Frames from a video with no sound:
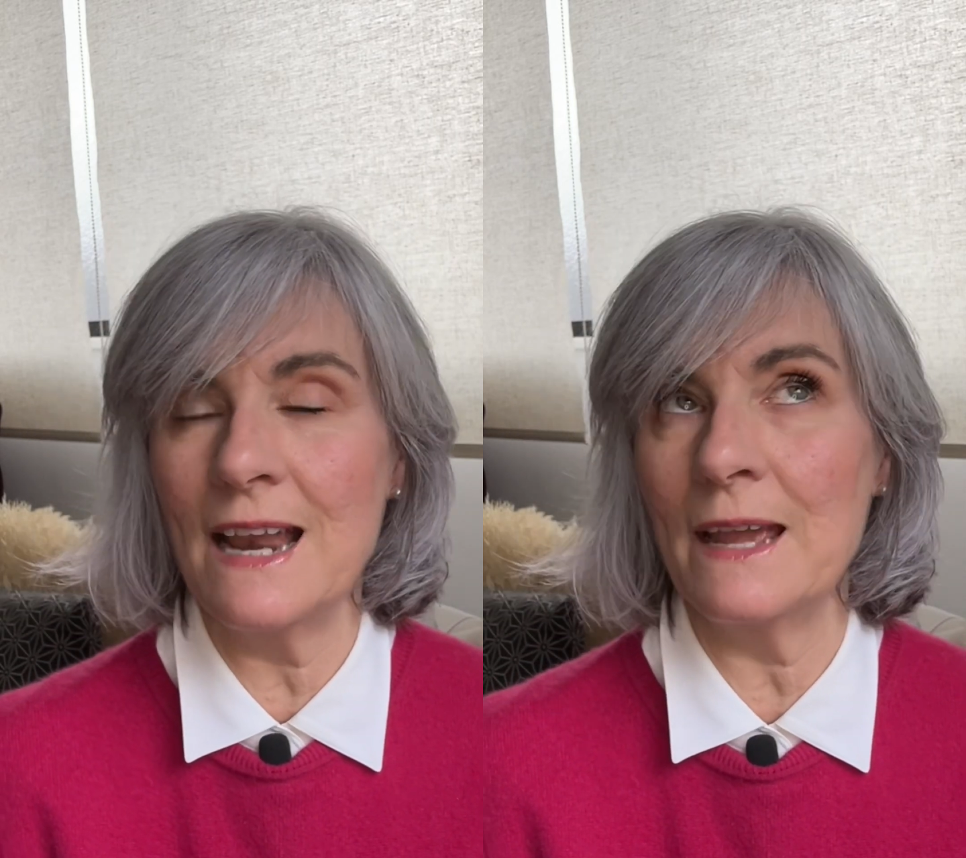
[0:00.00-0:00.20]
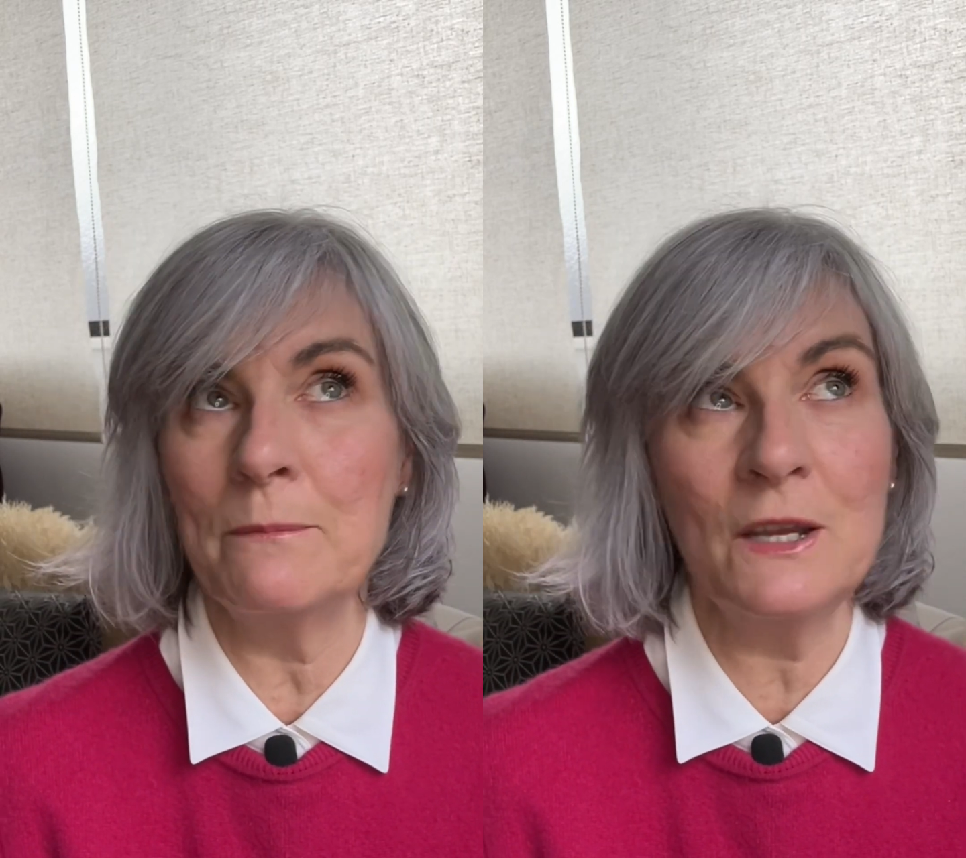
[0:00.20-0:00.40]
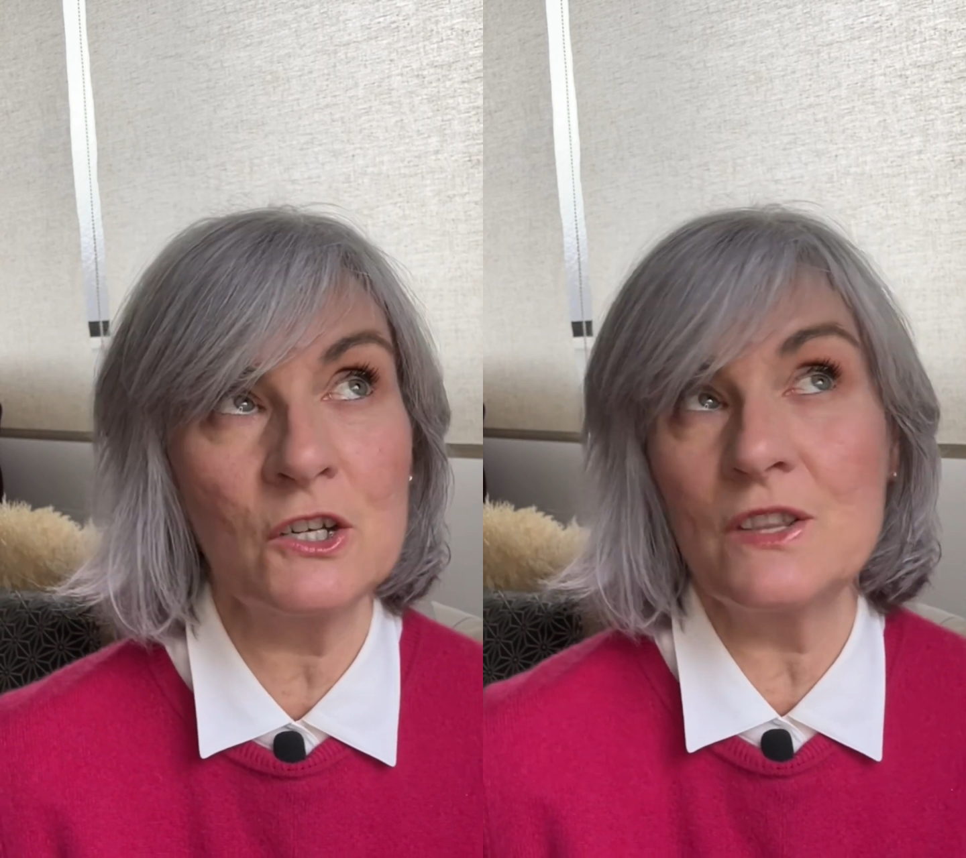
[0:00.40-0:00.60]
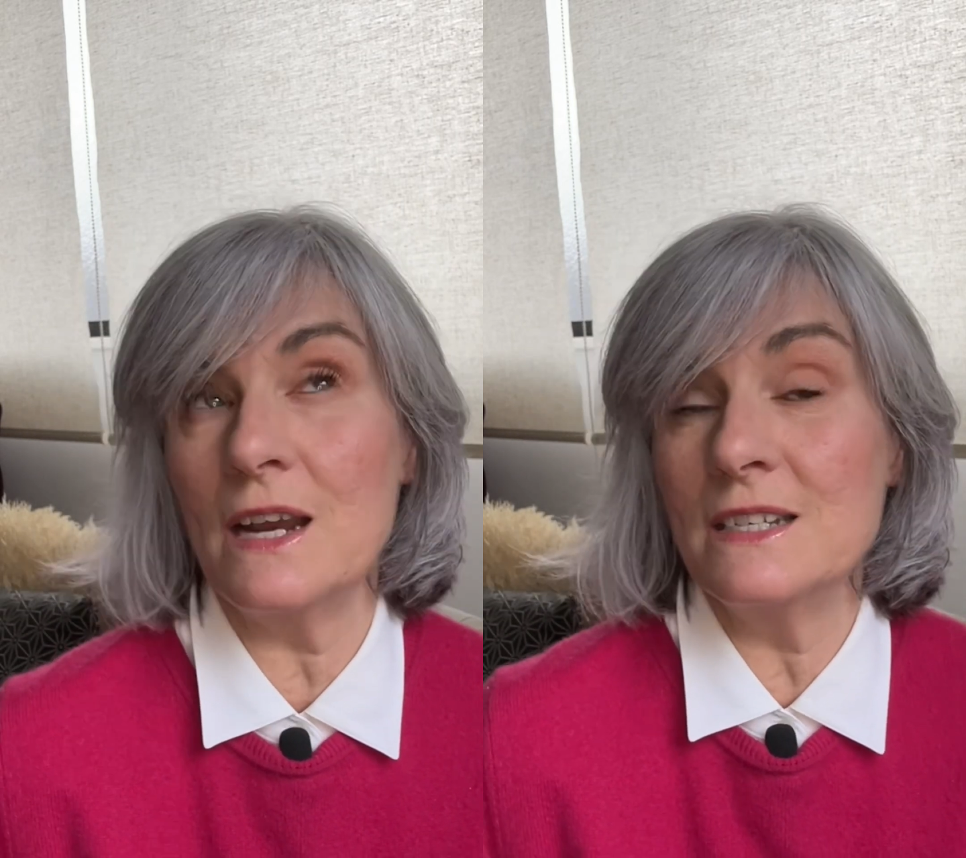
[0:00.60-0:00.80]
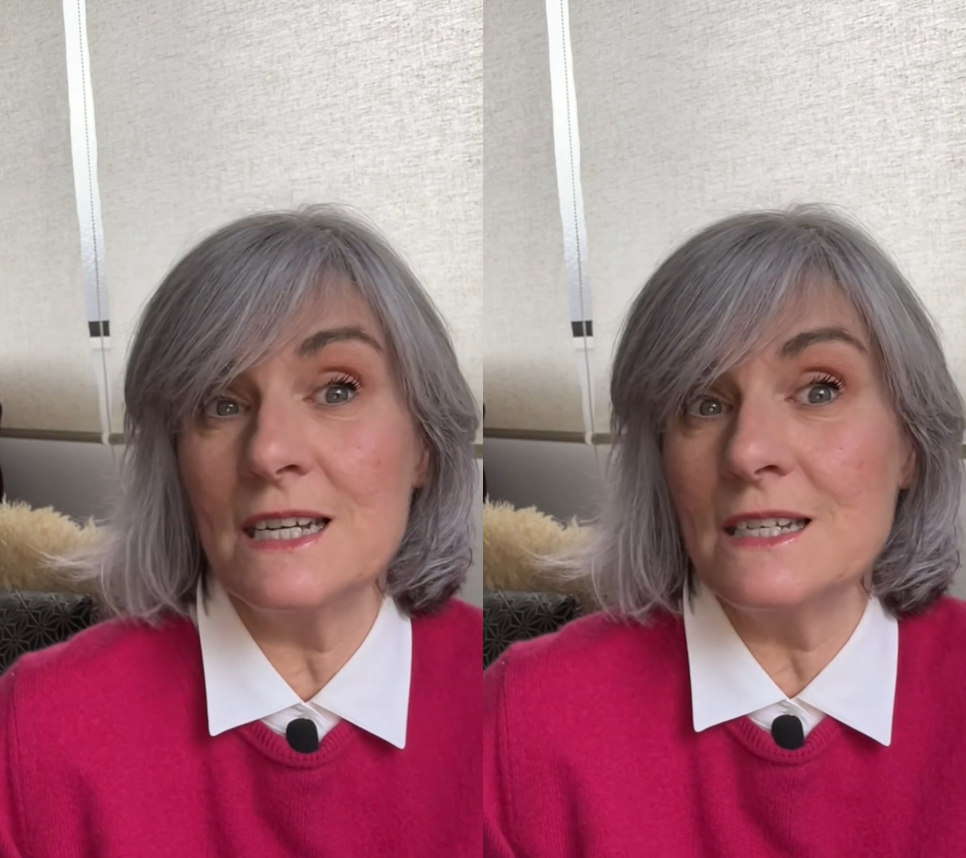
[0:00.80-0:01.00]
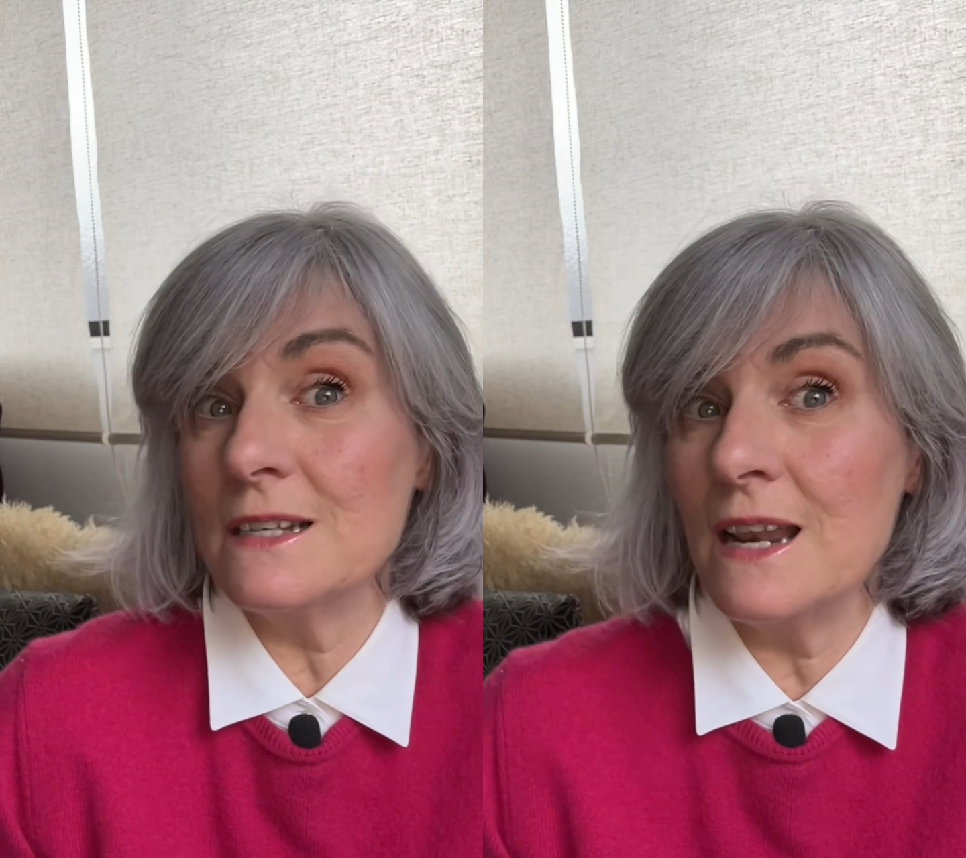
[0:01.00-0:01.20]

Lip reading: like, because they're just